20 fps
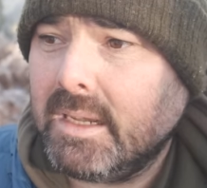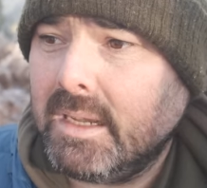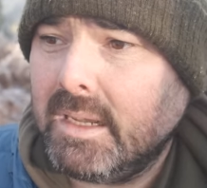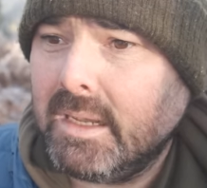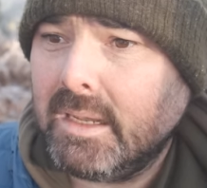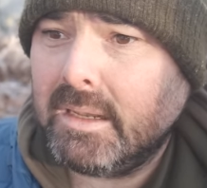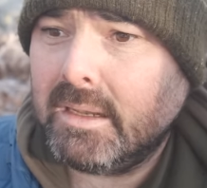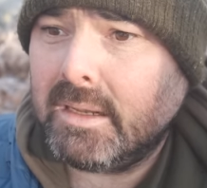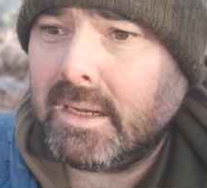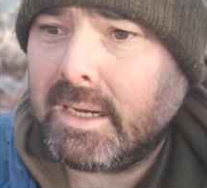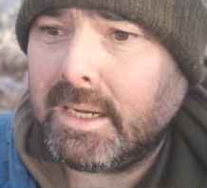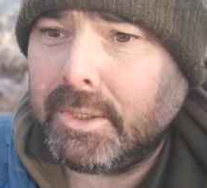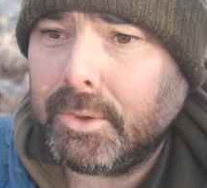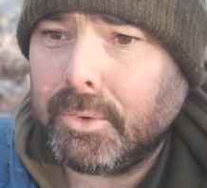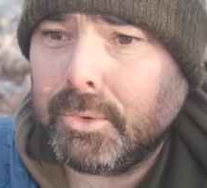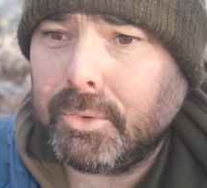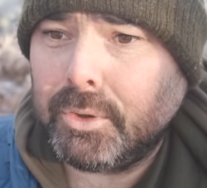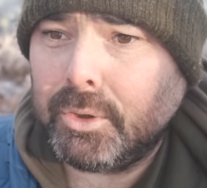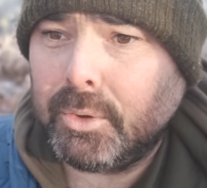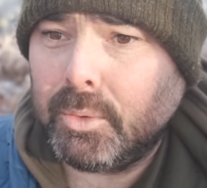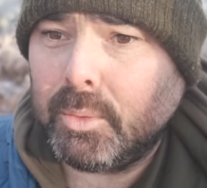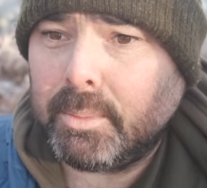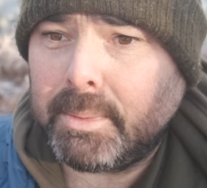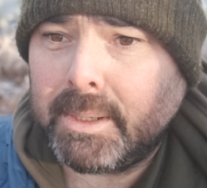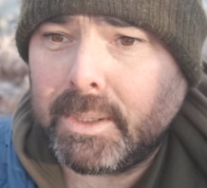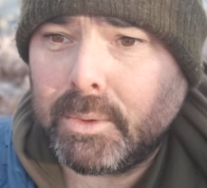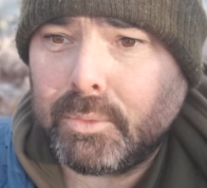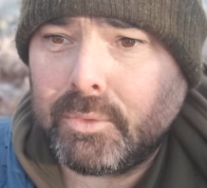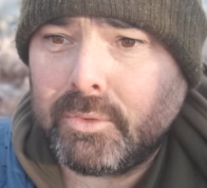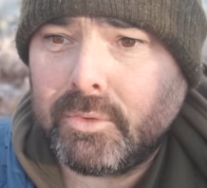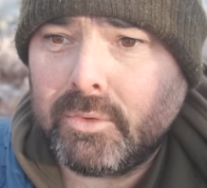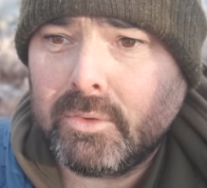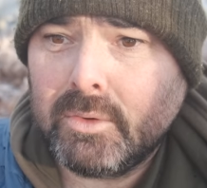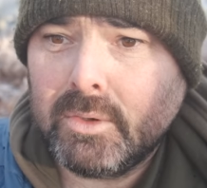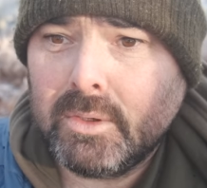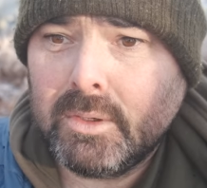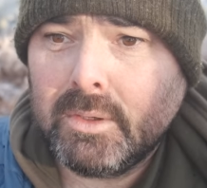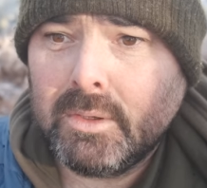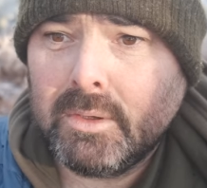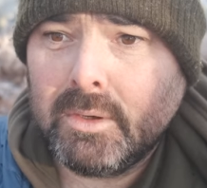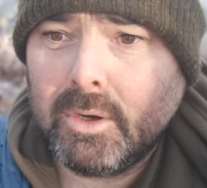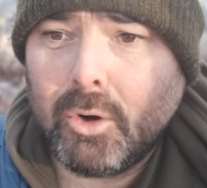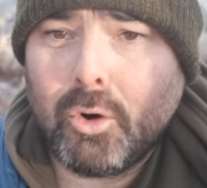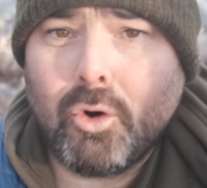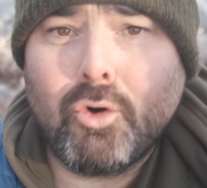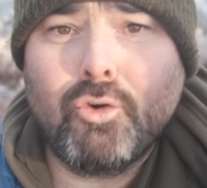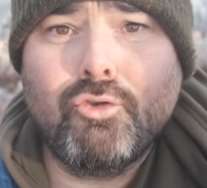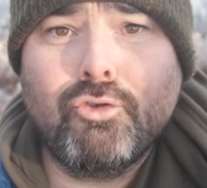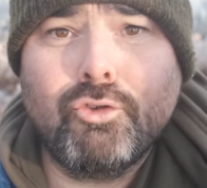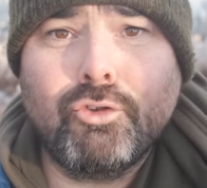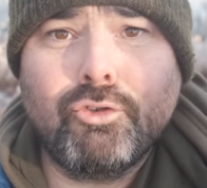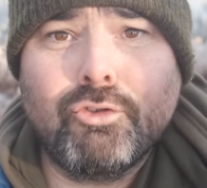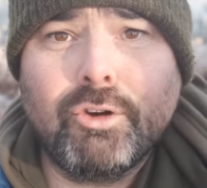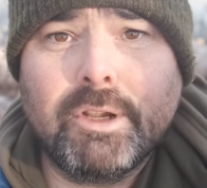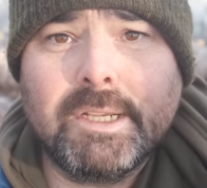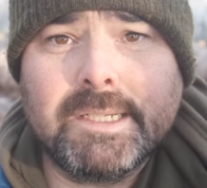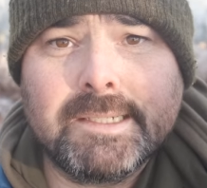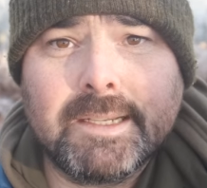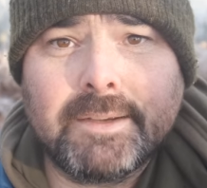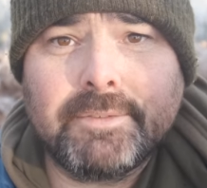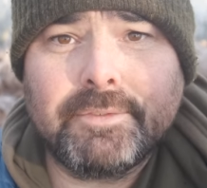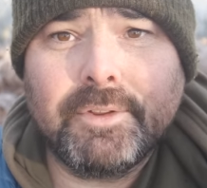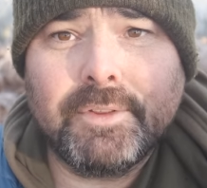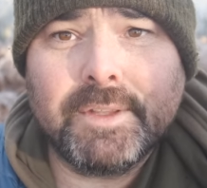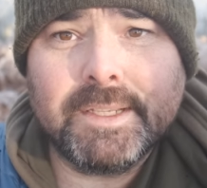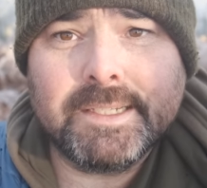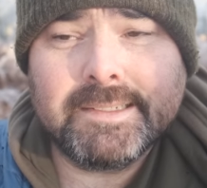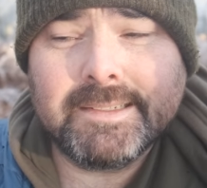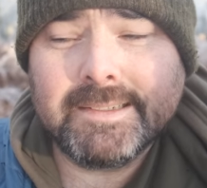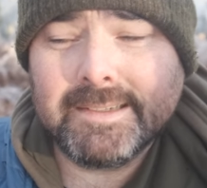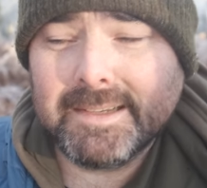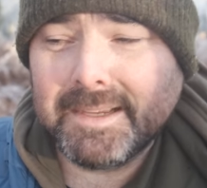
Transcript: Uh, I owe you about a 100 drinks after this.